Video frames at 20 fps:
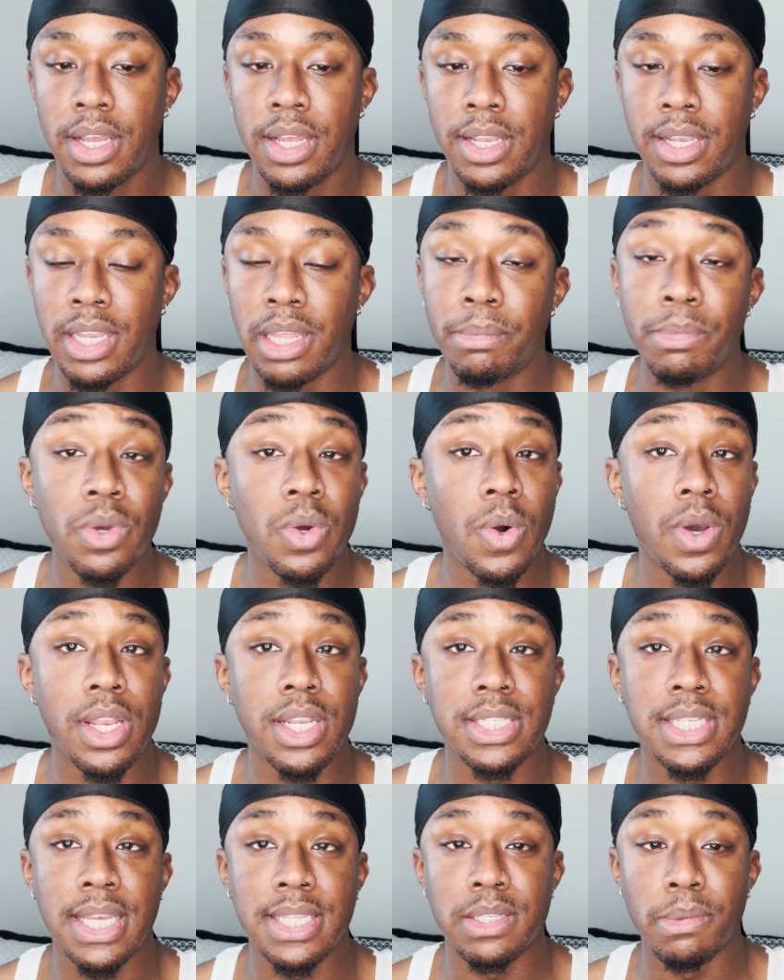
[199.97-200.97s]
Let me go ahead
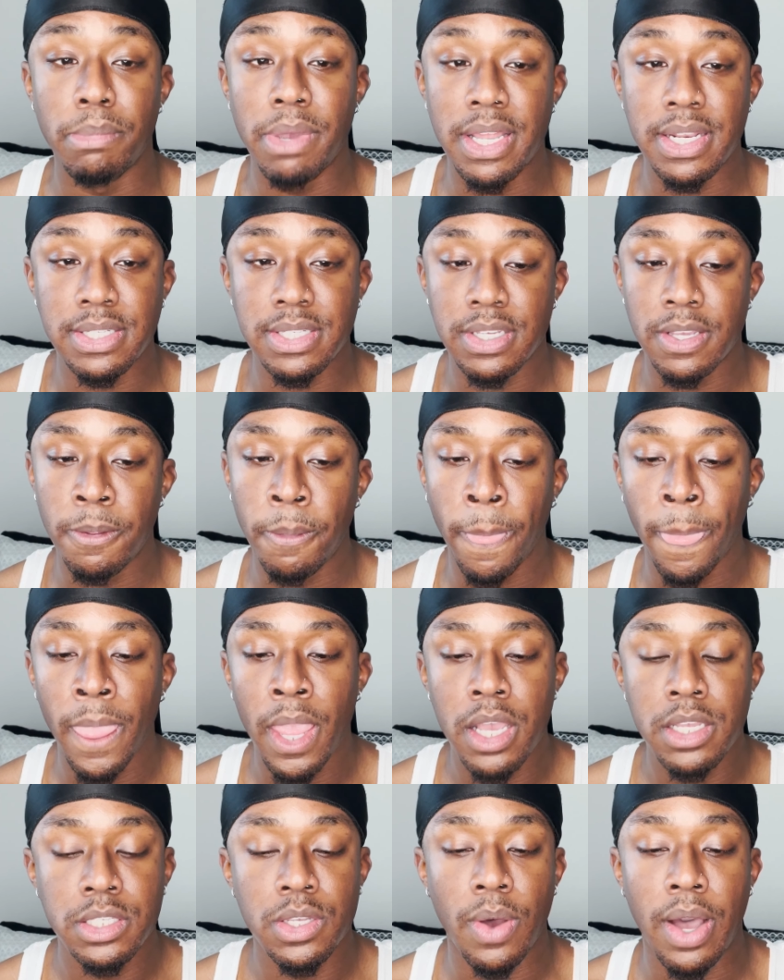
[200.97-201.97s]
and take some medicine.
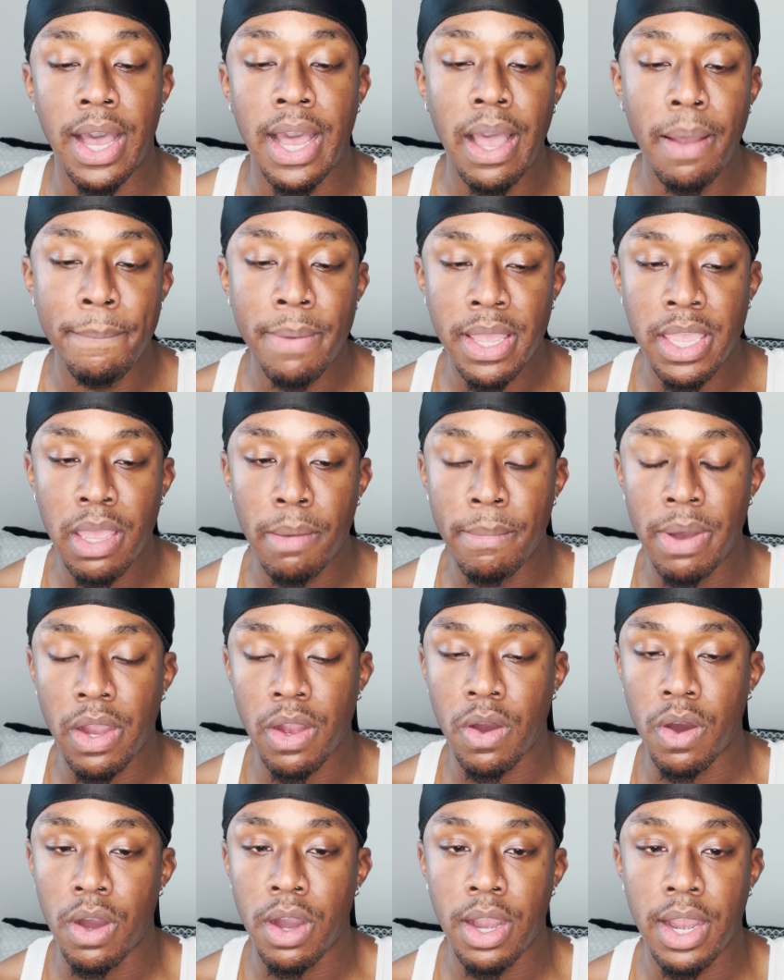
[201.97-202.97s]
So I hop back in my
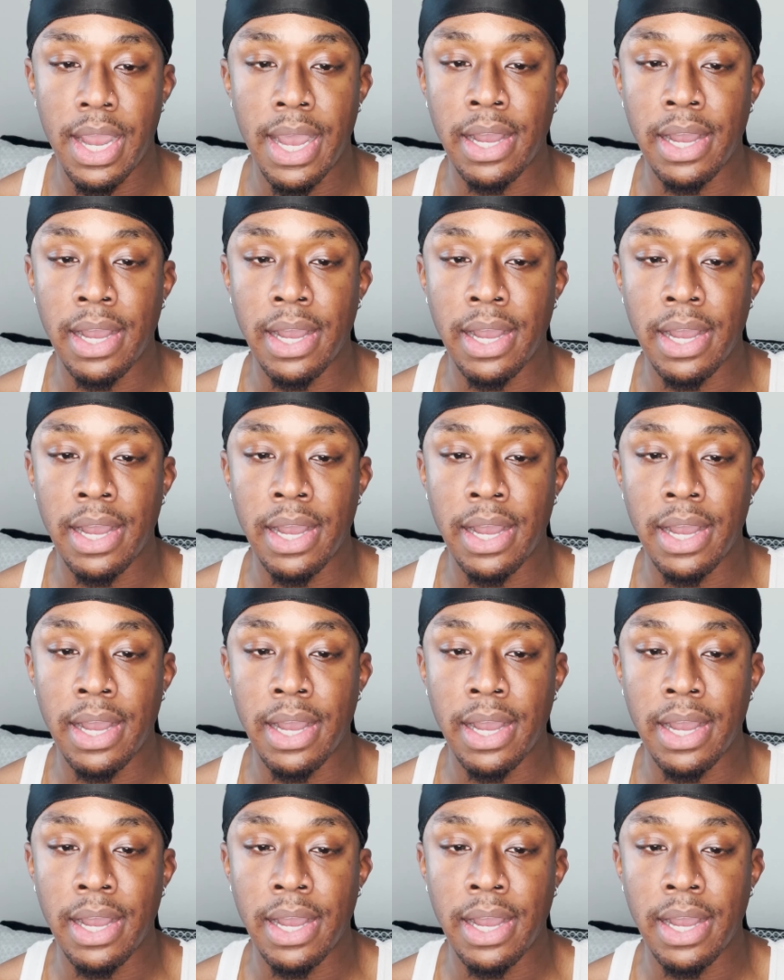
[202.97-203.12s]
car.